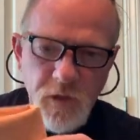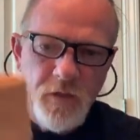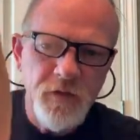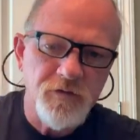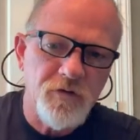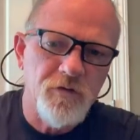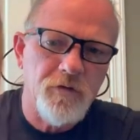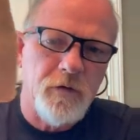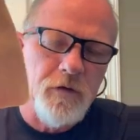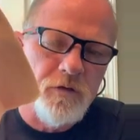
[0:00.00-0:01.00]
This
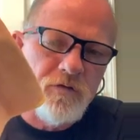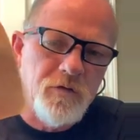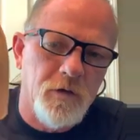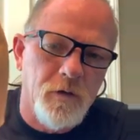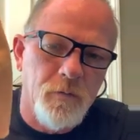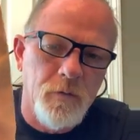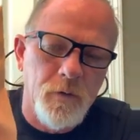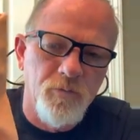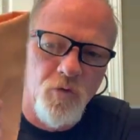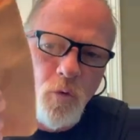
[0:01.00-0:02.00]
is this
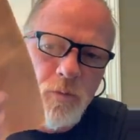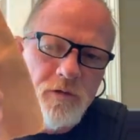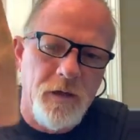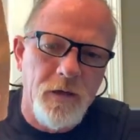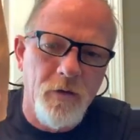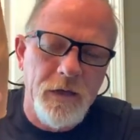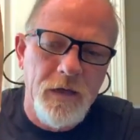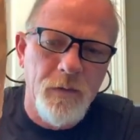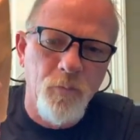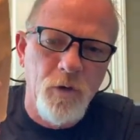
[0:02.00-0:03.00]
absorbent towel I
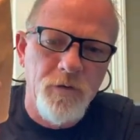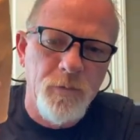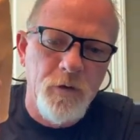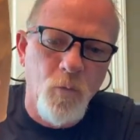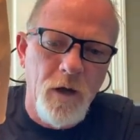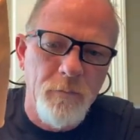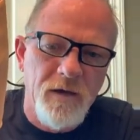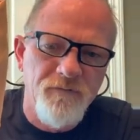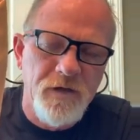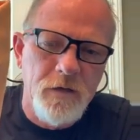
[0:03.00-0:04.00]
kept with me to wipe
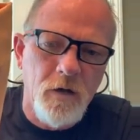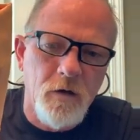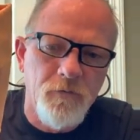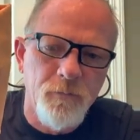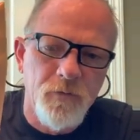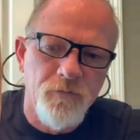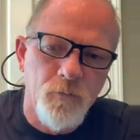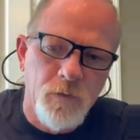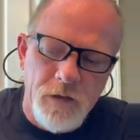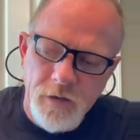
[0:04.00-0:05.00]
my feet off
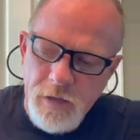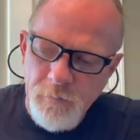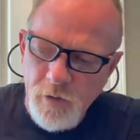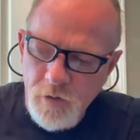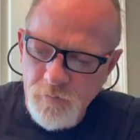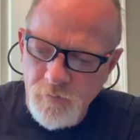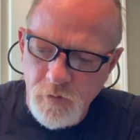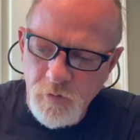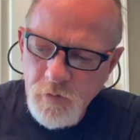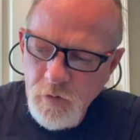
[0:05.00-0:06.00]
when I came out
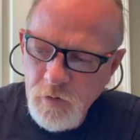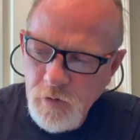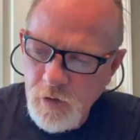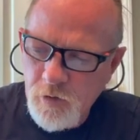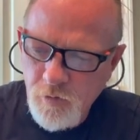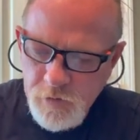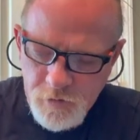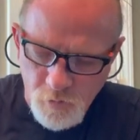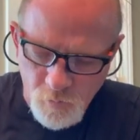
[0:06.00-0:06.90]
of a creek or